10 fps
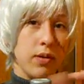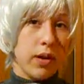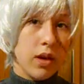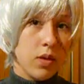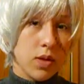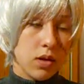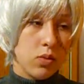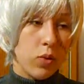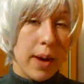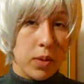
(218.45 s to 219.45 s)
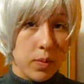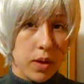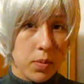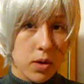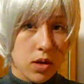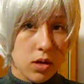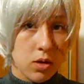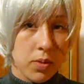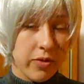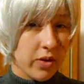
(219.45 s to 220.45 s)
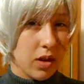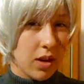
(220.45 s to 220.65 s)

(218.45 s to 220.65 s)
I think it was a wrapping paper tube for